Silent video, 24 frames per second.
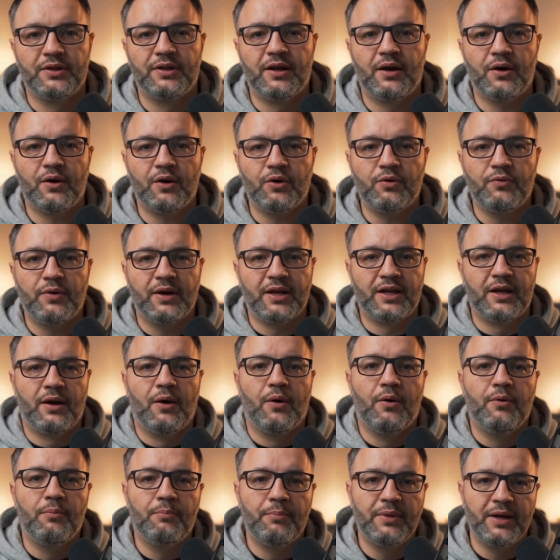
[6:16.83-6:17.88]
they're already
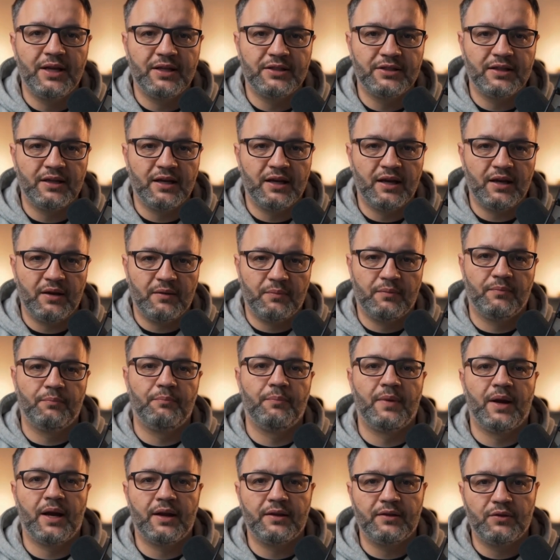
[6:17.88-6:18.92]
on beat,
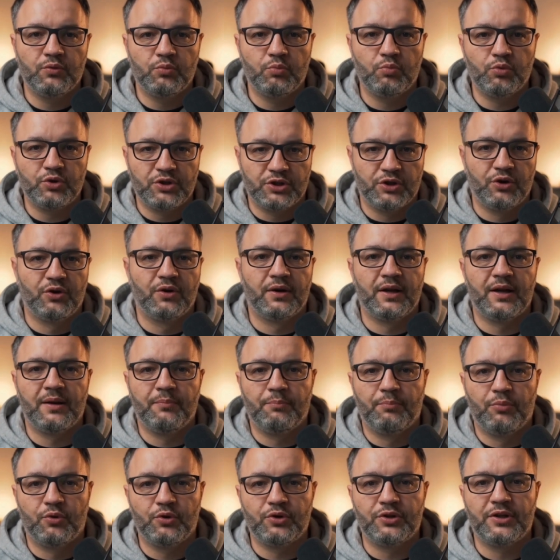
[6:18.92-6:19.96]
but when you're
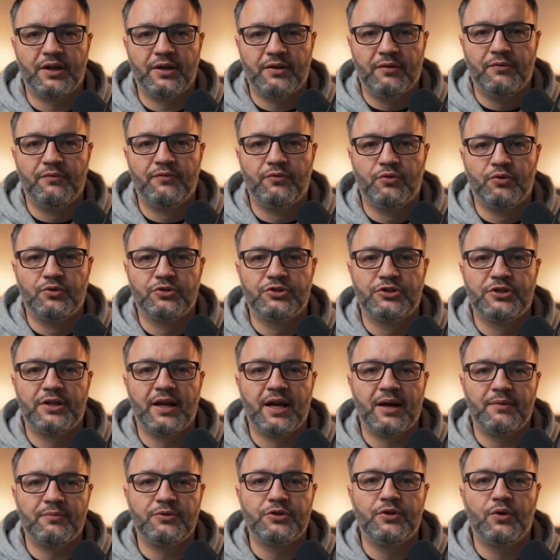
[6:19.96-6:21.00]
importing full
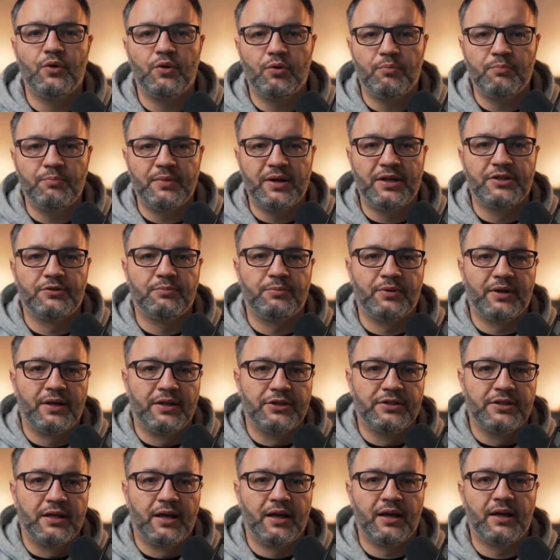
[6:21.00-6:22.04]
stems or mixed
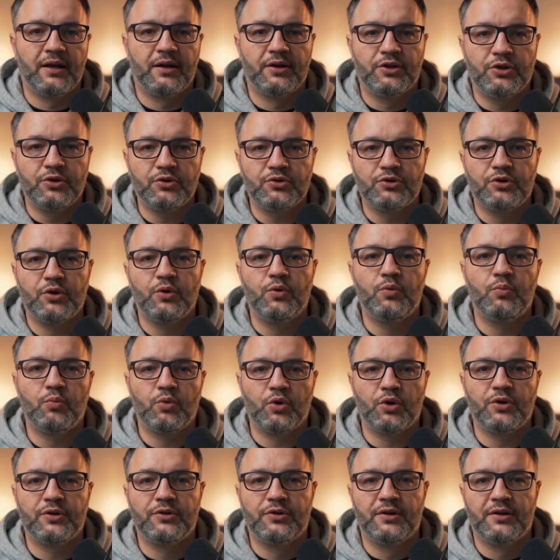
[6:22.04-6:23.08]
prints, you don't
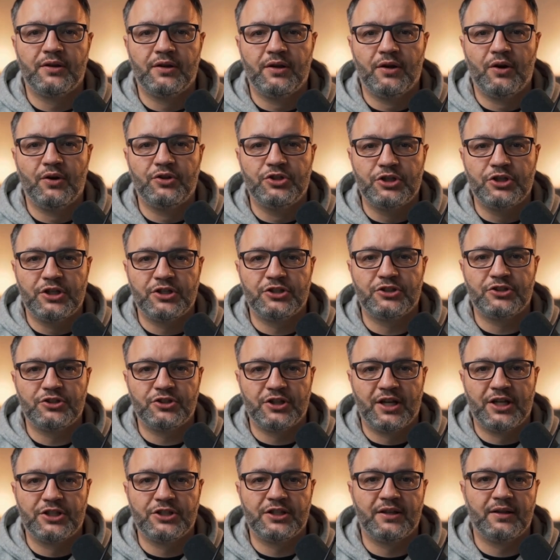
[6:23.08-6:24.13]
want Logic
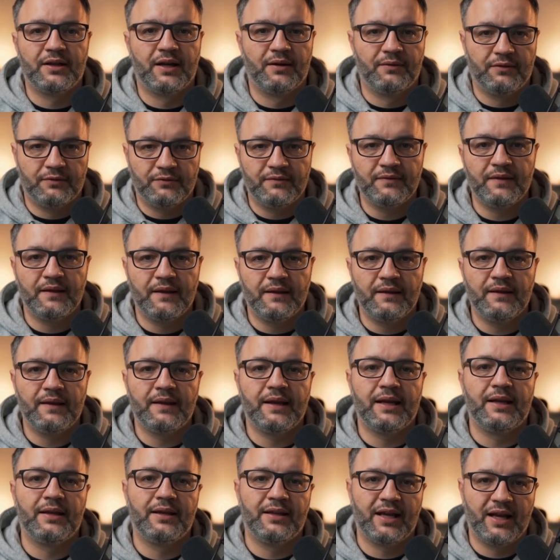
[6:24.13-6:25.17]
stretching them.
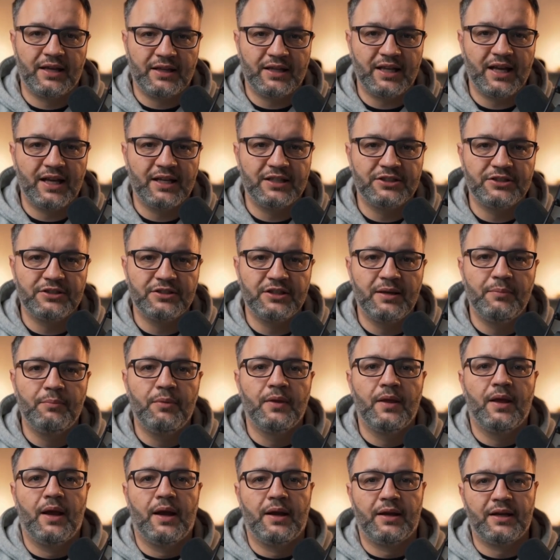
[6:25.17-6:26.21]
In that case,
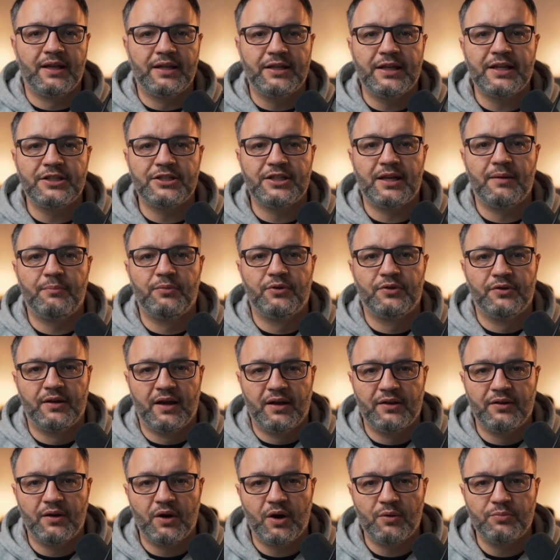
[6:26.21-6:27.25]
temporarily disable
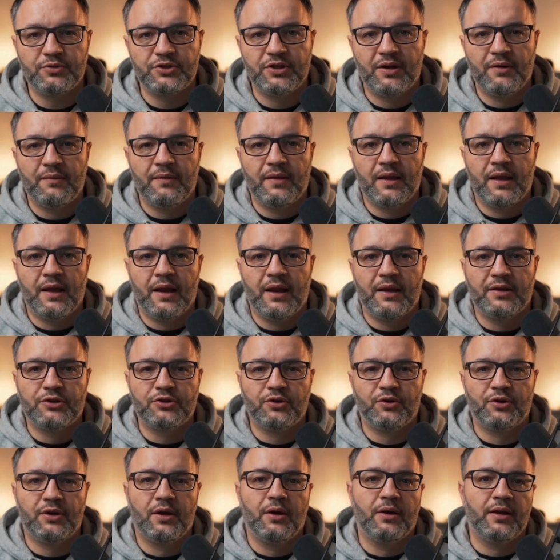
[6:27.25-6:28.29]
that option so
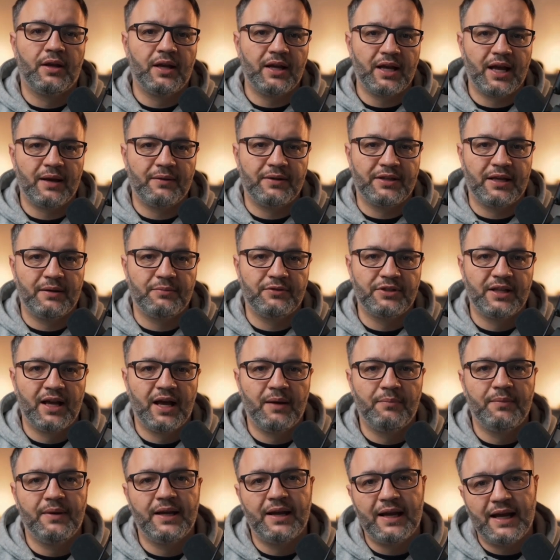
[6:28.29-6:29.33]
your collab stems
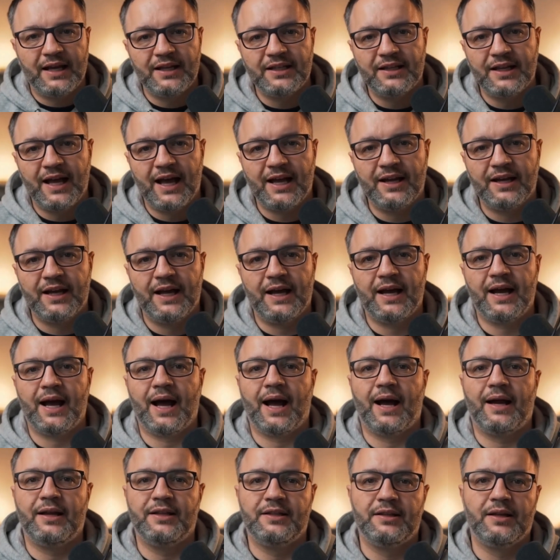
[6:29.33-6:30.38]
come in exactly
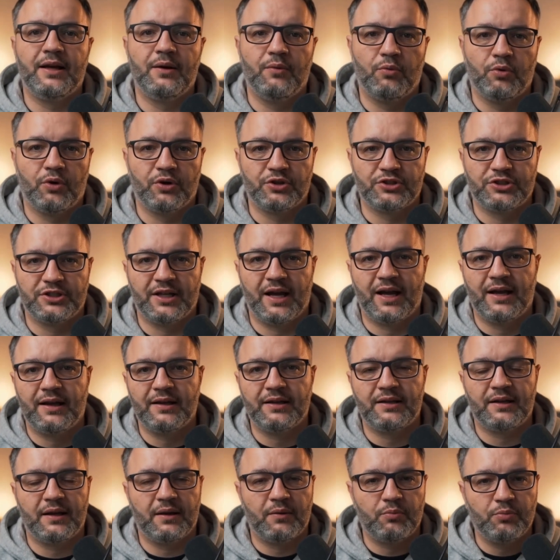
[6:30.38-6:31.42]
as they were
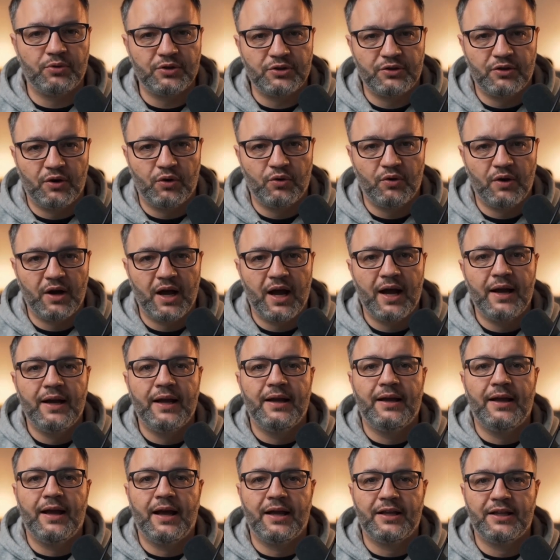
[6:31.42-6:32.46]
sent, with no
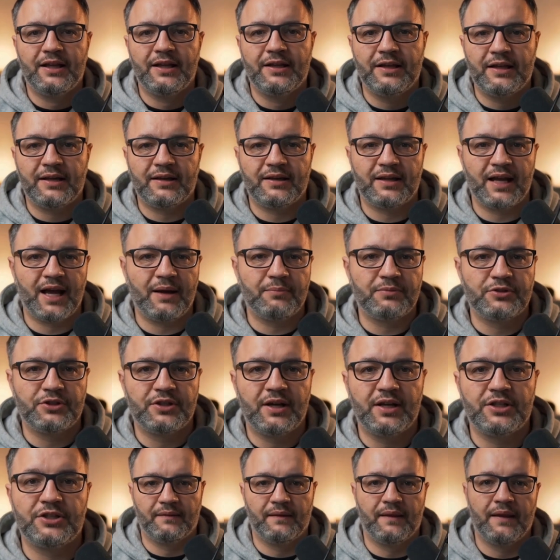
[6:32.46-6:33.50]
unintended time
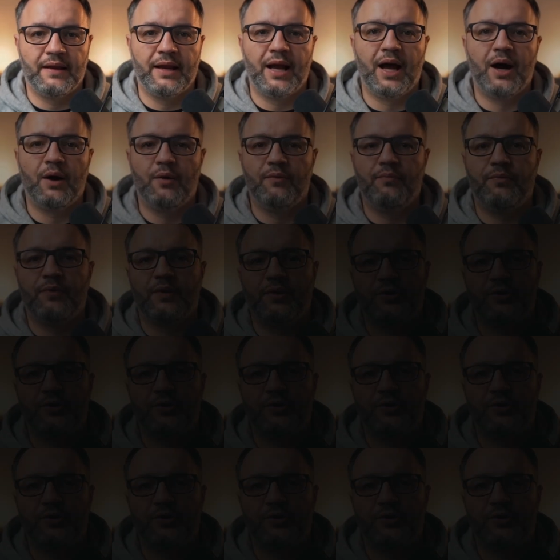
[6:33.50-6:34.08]
stretching. Now, for